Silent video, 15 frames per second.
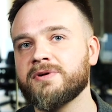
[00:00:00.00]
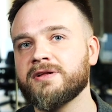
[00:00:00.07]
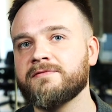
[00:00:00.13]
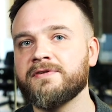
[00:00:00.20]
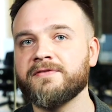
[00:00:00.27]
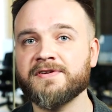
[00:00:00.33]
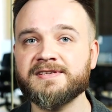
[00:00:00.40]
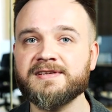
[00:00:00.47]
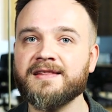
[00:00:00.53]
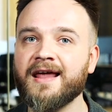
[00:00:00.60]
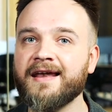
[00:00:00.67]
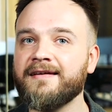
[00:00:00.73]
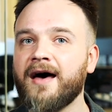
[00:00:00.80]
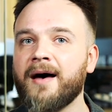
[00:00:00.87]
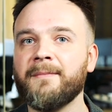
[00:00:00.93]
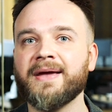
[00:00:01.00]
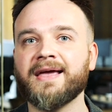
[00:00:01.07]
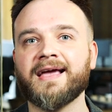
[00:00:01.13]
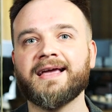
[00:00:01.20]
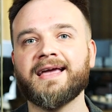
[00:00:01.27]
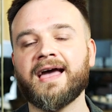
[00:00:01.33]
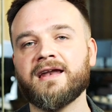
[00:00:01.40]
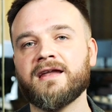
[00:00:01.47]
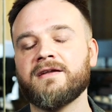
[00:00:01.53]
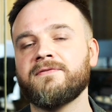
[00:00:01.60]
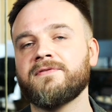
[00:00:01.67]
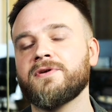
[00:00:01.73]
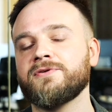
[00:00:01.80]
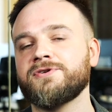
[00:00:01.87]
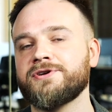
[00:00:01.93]
We'll revisit that topic again in
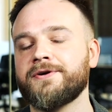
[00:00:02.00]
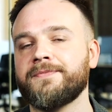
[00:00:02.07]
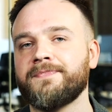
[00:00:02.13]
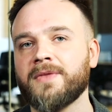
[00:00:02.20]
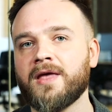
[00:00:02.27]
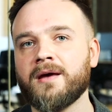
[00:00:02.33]
the future.